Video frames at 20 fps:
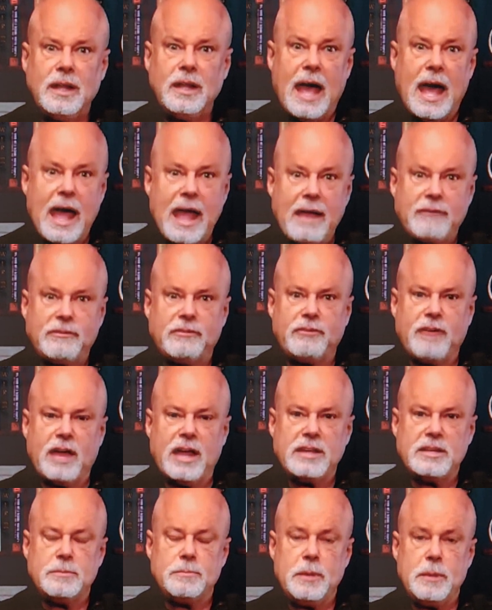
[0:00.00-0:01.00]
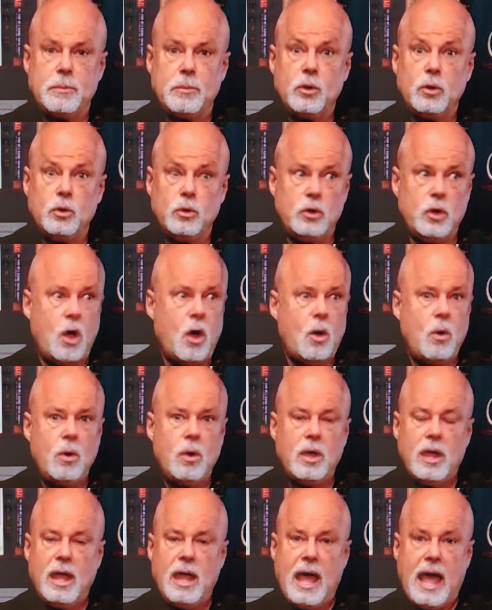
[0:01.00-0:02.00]
I have to find the people who know
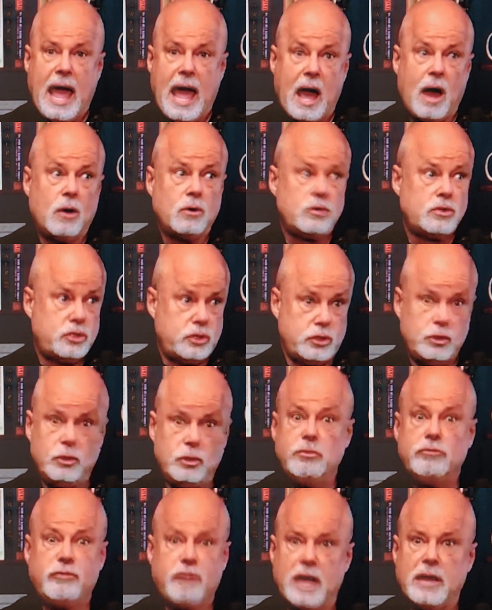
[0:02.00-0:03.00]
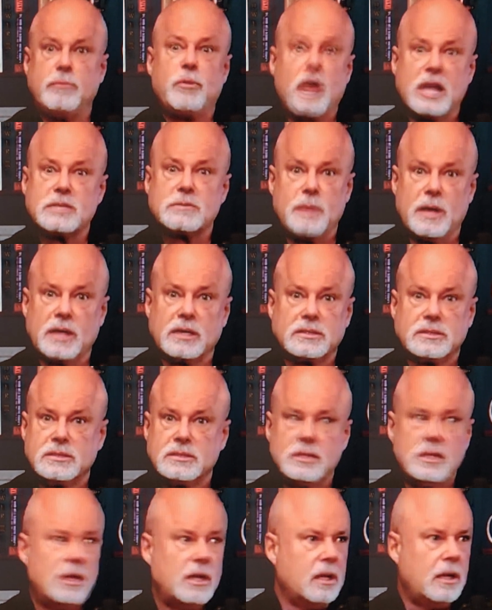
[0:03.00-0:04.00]
how to find prospects.
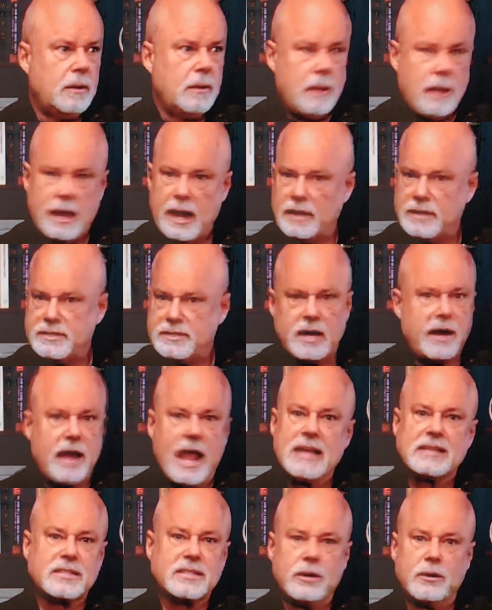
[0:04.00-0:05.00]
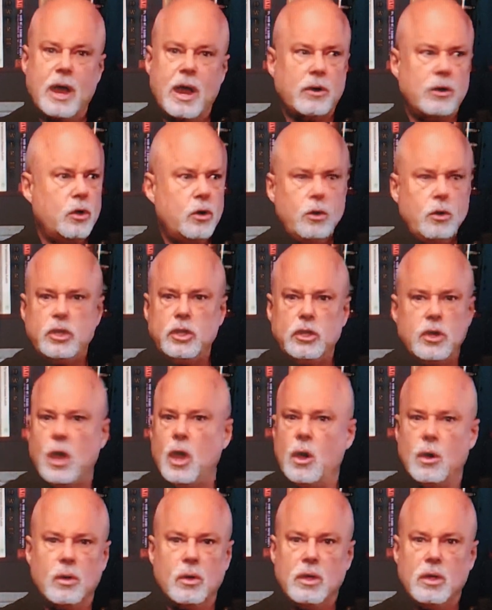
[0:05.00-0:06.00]
And I'd start asking around, who do you
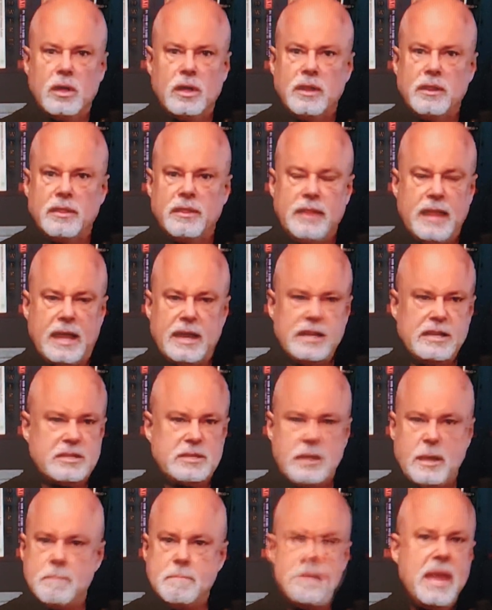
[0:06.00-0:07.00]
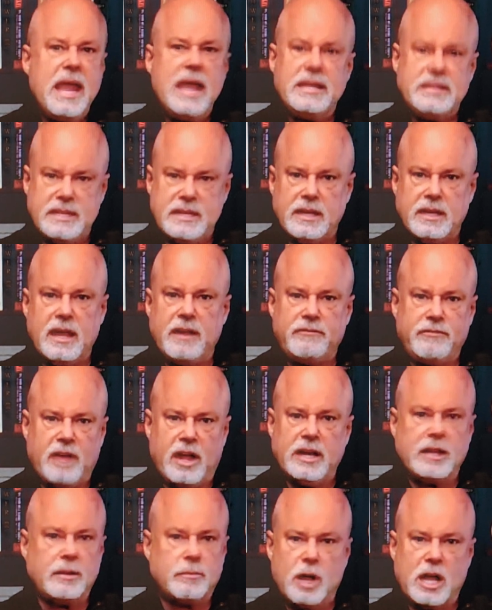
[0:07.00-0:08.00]
know that is amazing at
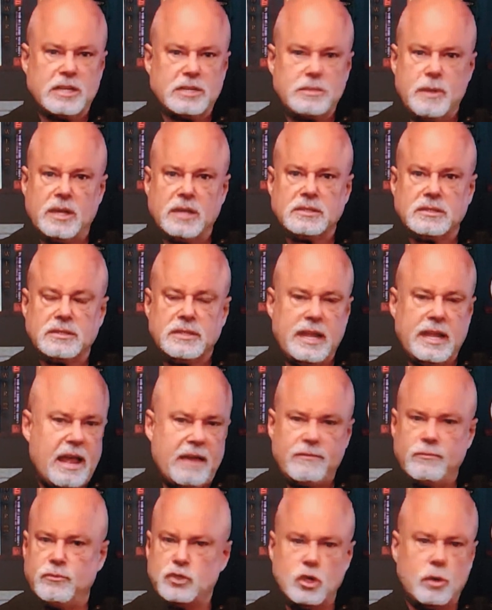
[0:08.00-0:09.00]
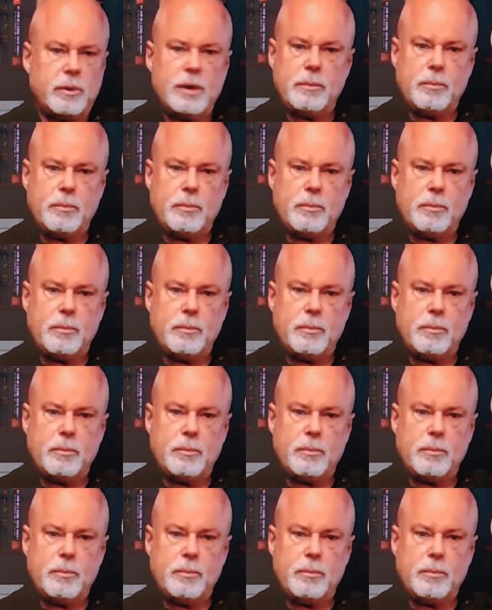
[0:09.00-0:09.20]
finding prospects, that have so many